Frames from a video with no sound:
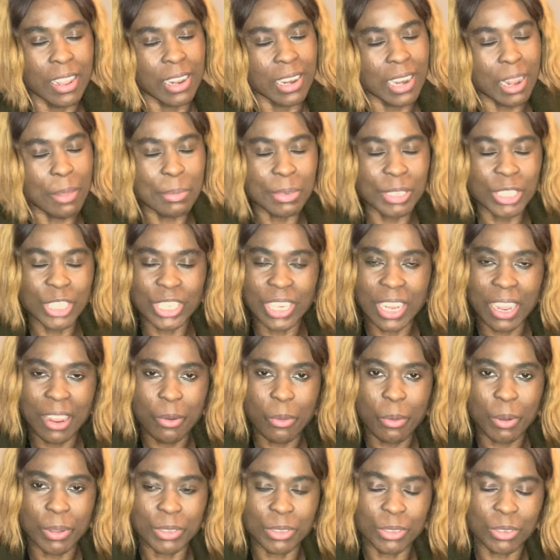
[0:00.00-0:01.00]
Let me
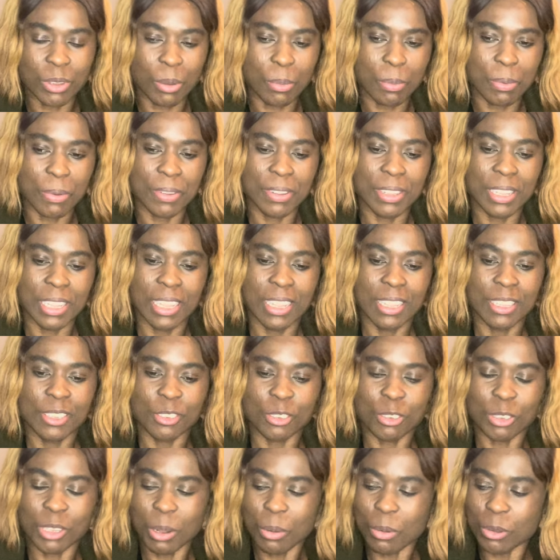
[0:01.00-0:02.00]
check what's up.
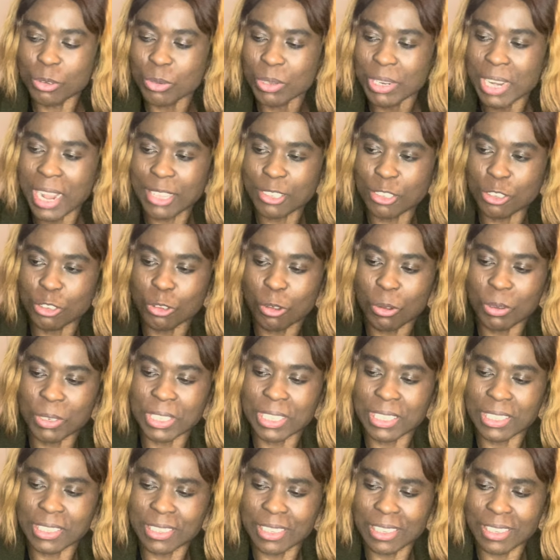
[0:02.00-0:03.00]
So that was when I saw
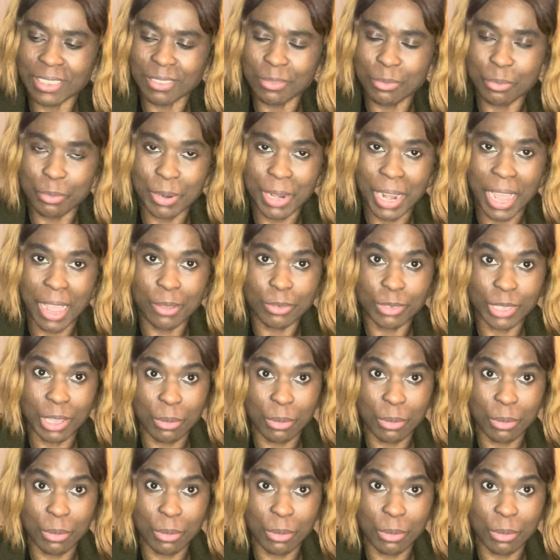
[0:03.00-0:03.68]
this blouse.